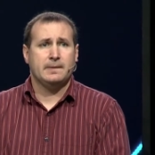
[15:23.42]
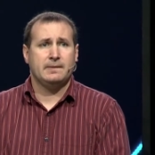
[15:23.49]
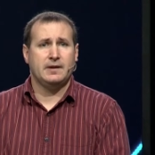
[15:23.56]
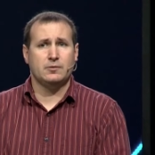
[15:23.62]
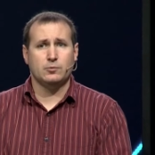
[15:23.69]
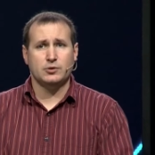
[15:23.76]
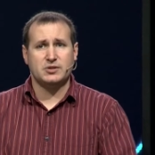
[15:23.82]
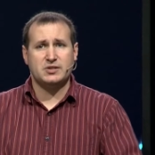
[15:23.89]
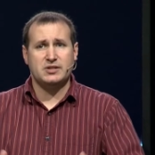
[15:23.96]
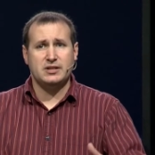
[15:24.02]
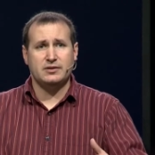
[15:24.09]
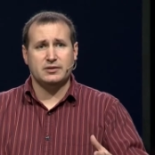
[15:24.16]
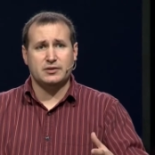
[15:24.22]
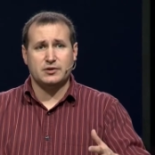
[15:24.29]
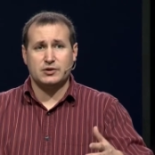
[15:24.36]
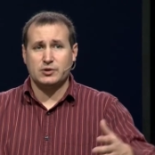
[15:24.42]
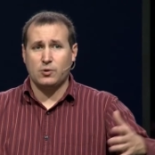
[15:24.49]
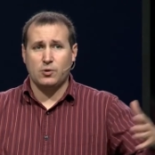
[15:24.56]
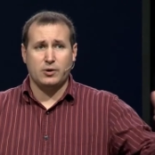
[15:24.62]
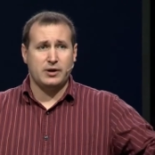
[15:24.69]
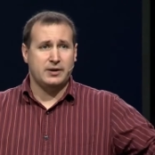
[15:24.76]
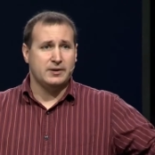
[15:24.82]
And then we'll see that the
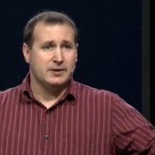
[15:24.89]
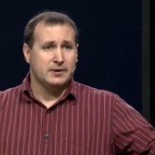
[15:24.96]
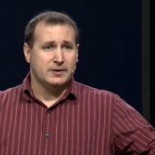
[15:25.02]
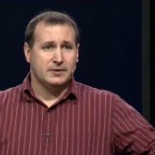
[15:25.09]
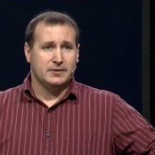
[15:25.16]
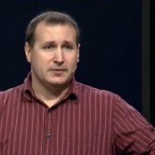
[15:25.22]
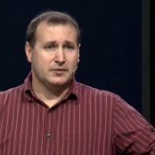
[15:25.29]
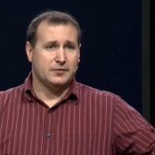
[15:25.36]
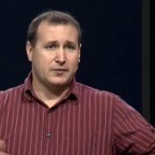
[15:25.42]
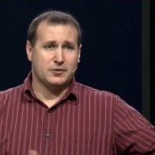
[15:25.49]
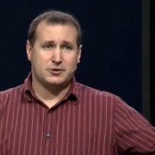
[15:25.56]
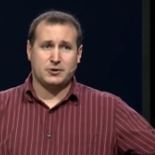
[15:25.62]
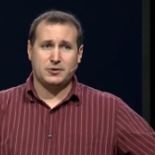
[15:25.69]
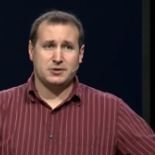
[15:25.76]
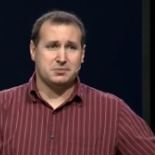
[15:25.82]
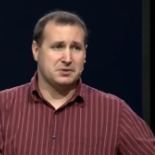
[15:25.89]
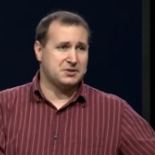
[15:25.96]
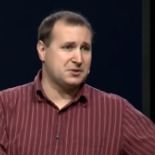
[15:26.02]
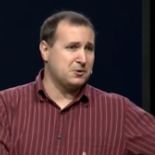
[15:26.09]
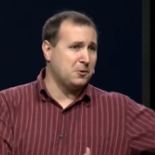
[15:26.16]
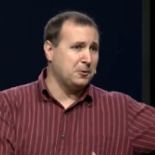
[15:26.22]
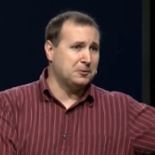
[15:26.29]
story of the first Christmas
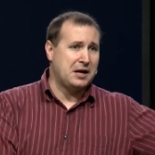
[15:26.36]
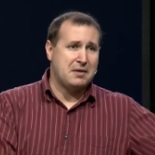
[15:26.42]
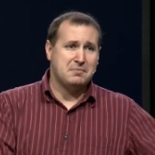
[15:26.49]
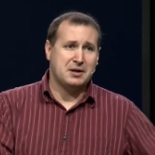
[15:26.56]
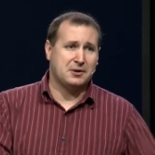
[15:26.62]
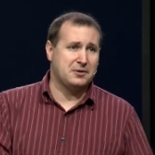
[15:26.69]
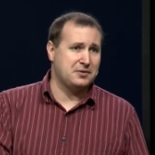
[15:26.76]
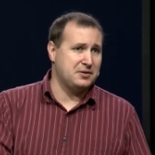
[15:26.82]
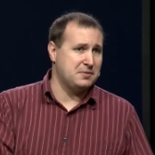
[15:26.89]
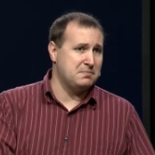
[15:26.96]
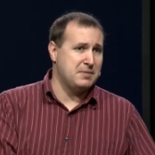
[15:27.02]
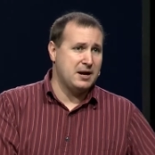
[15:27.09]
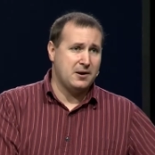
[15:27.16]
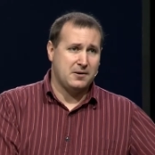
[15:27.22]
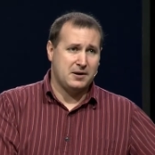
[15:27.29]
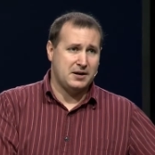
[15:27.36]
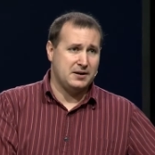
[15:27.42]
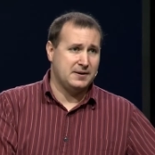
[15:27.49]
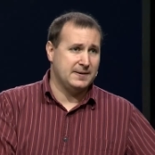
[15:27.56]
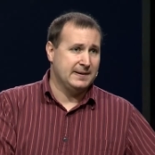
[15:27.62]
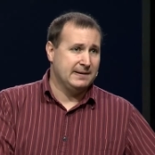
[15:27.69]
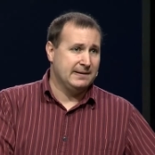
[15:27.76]
is a whole lot bigger than Mary,